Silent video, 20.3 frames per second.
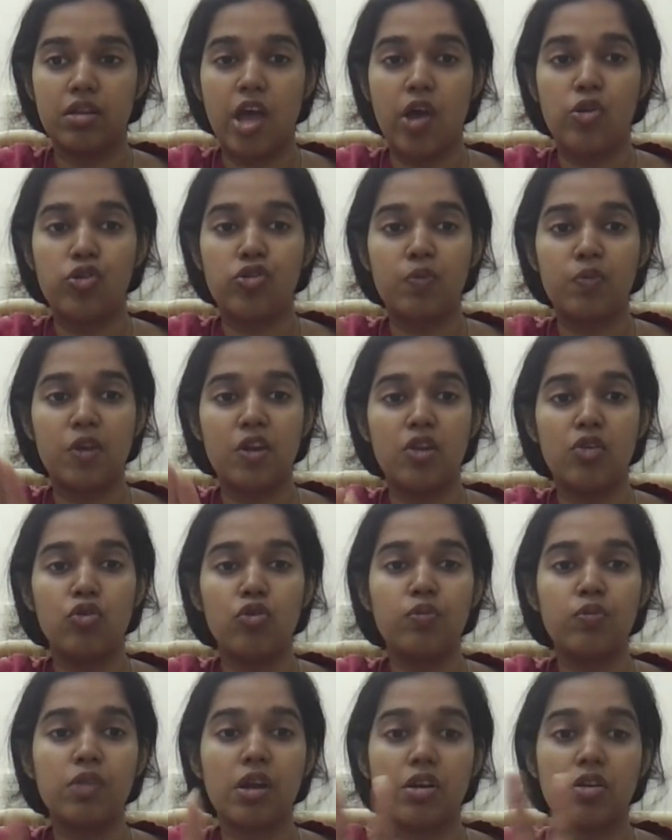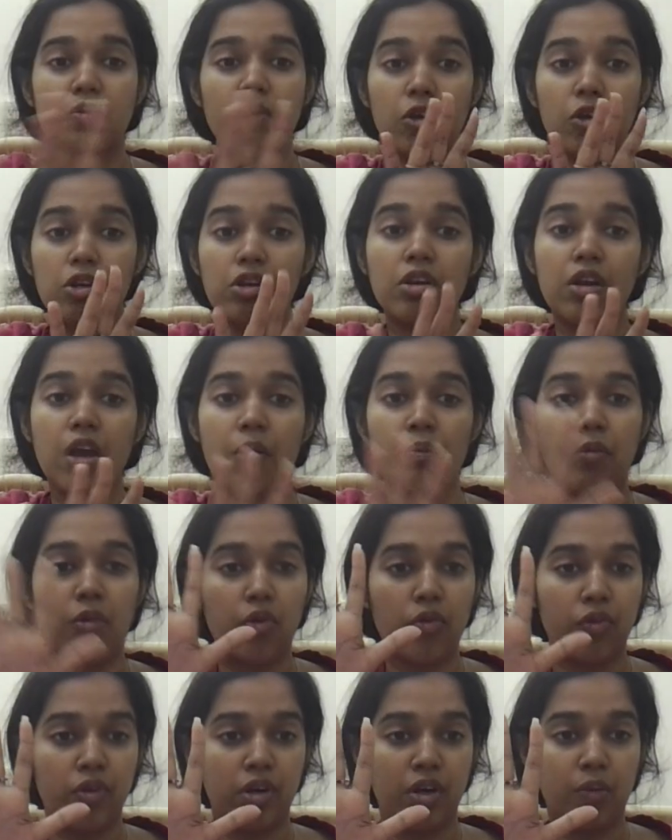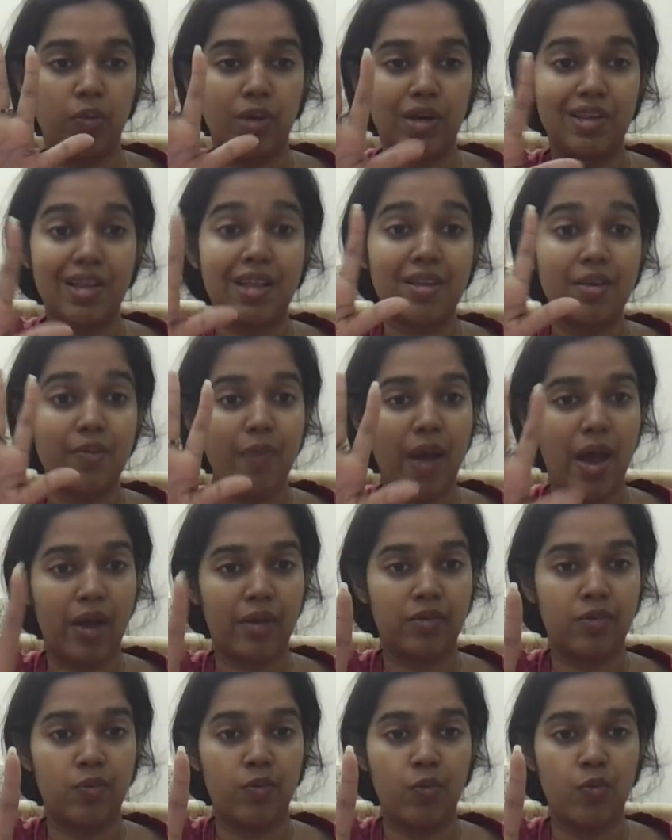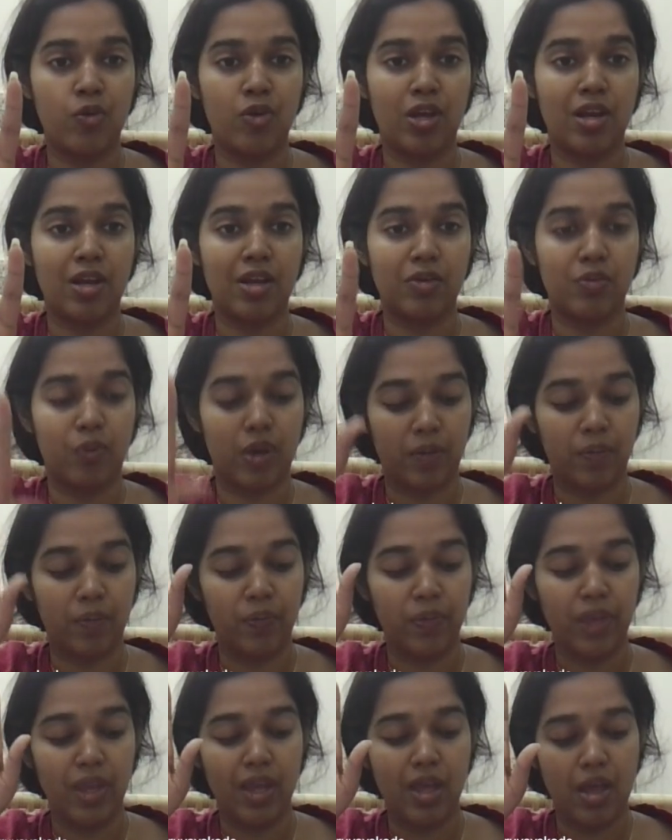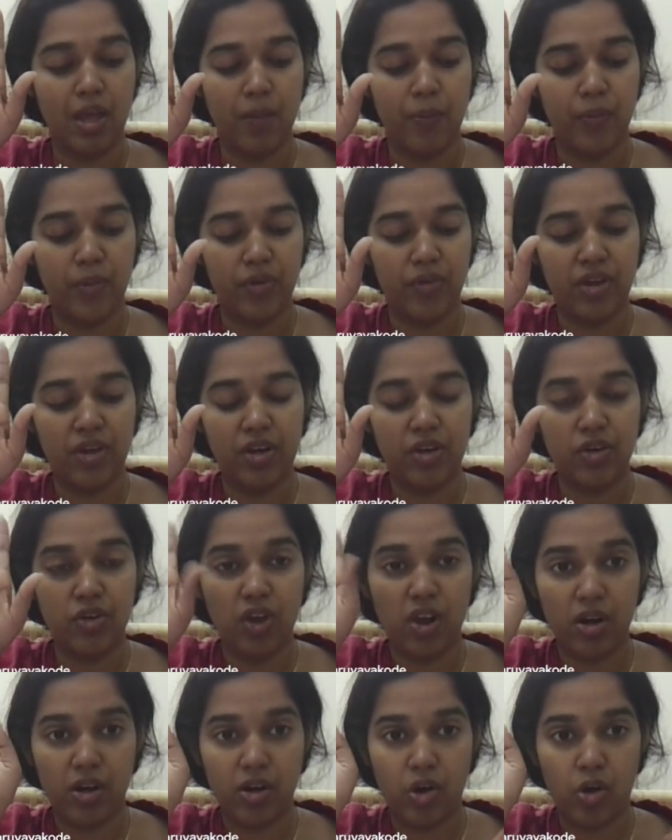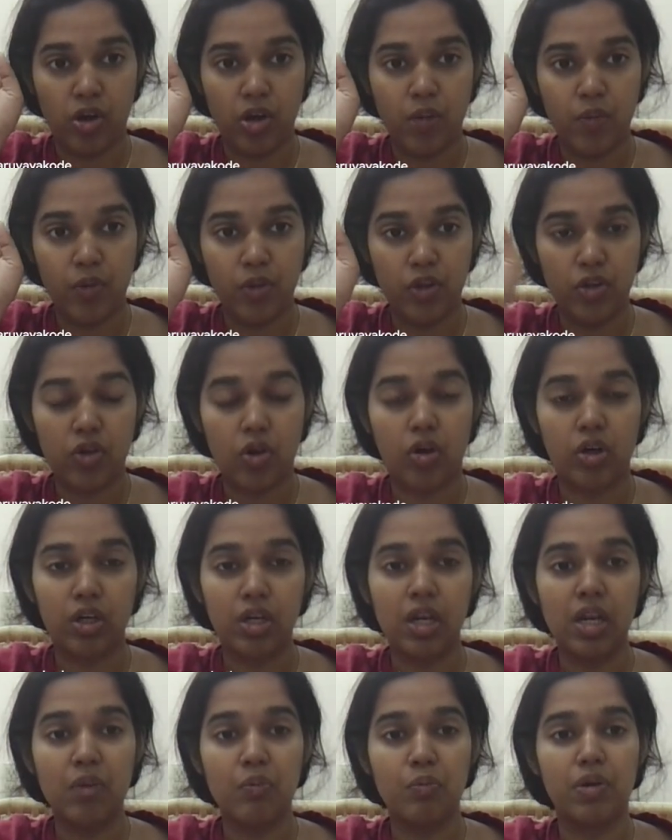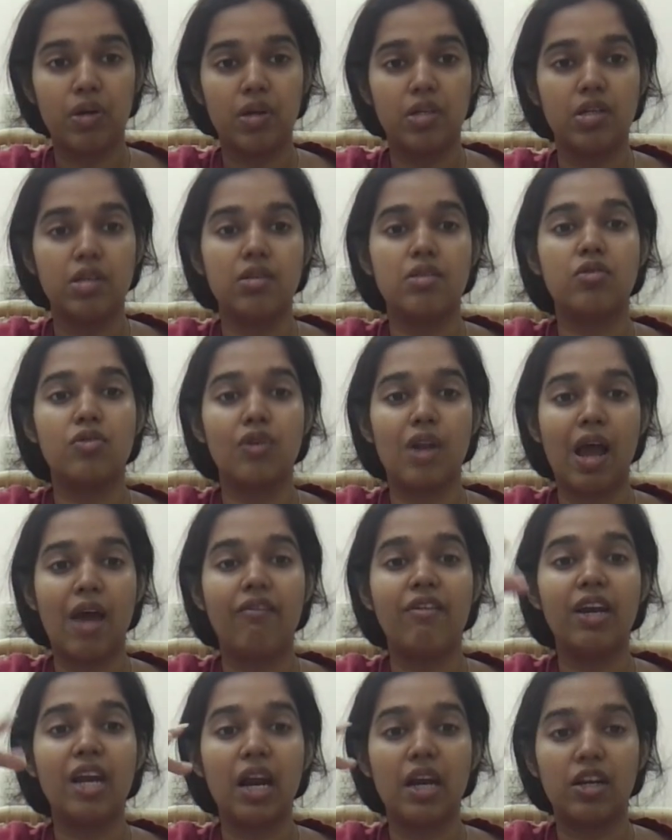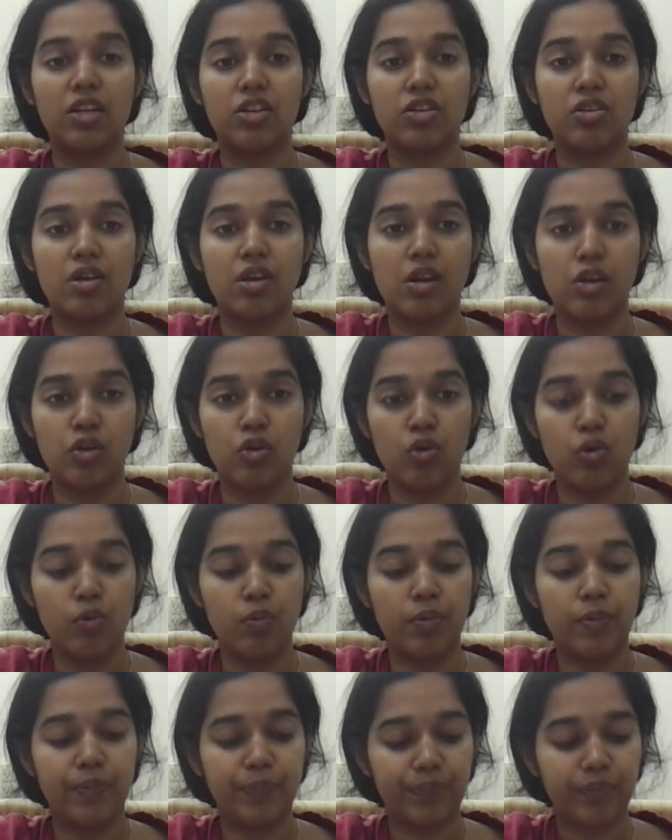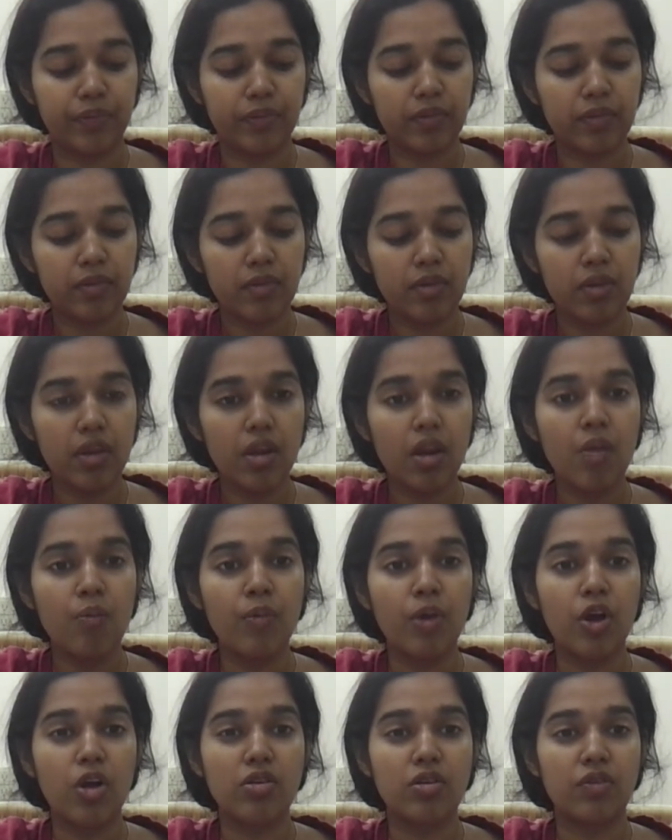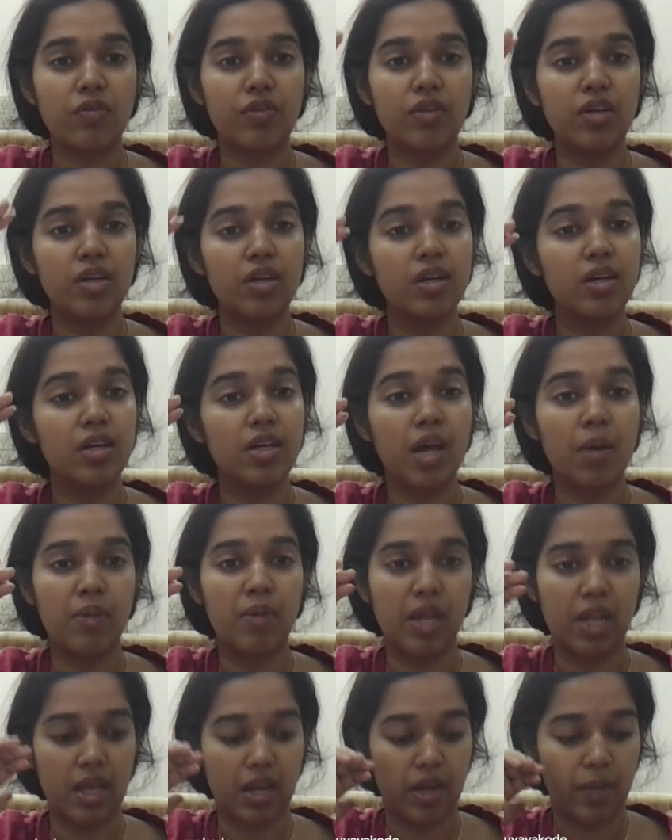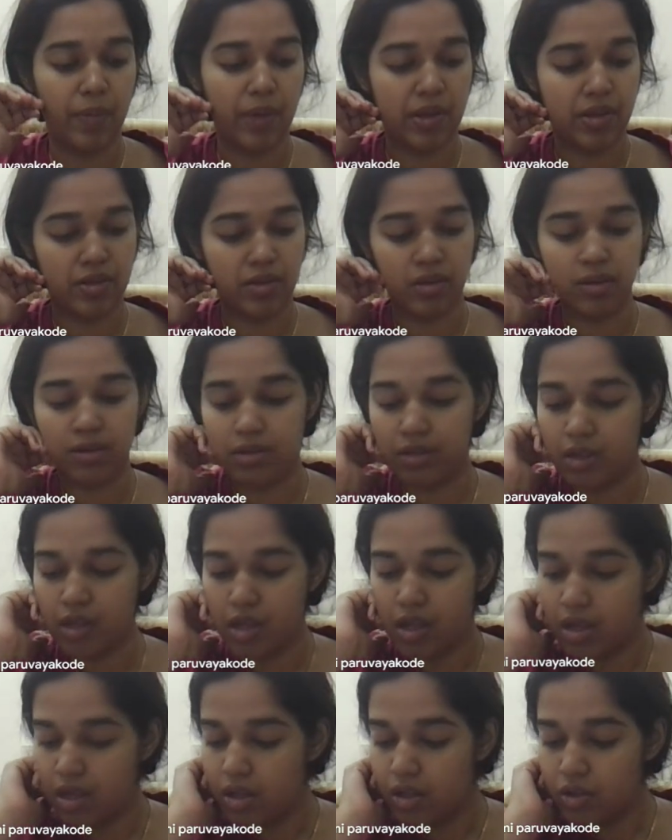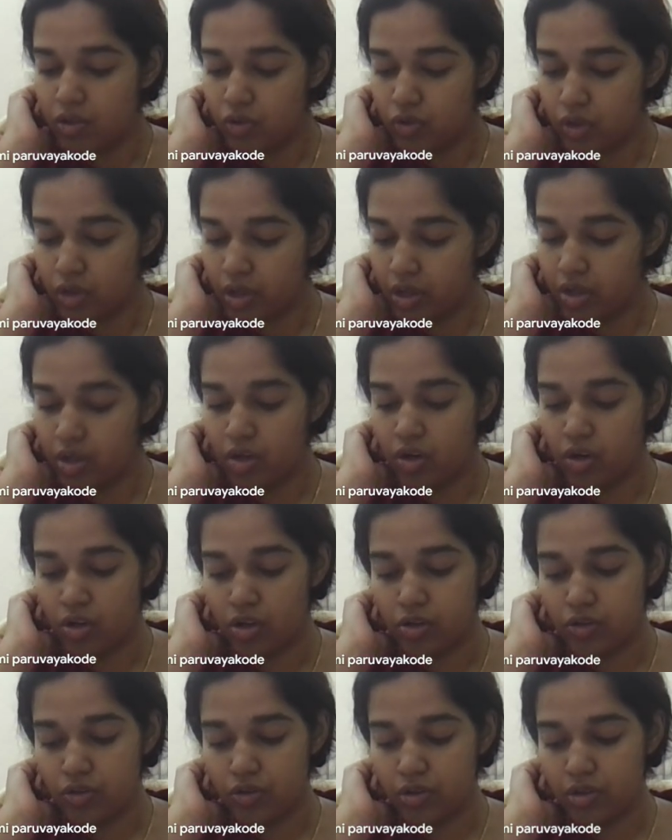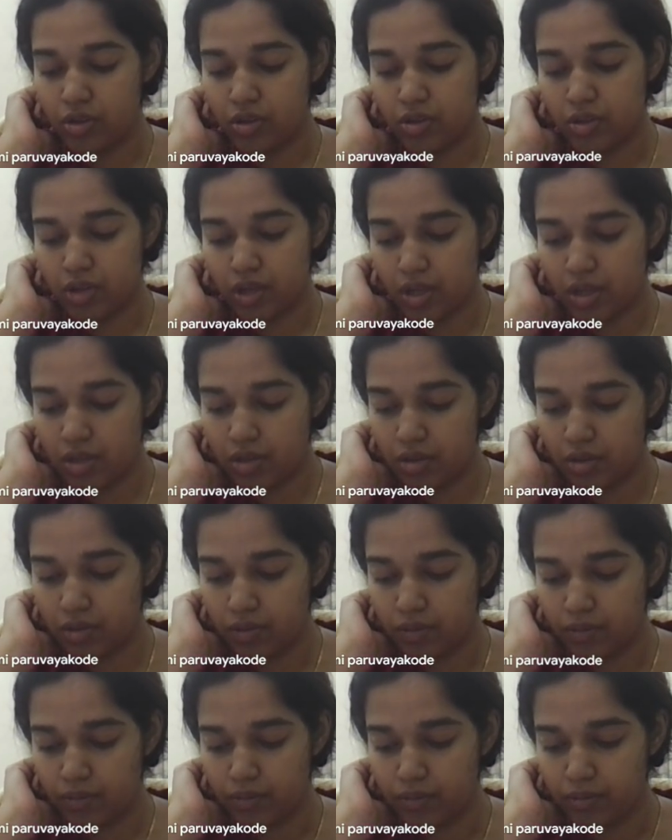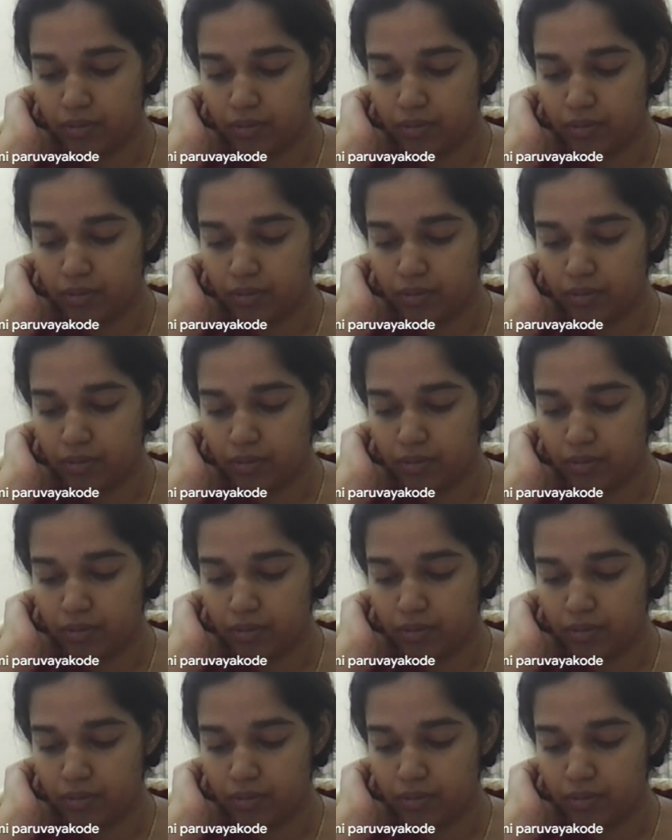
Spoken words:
those many loops corresponding to number of intermediate. That's the maximum you can expect. But when you are talking about the total impedance, you have an additional loop because of the double layer capacitance. So here also in this case,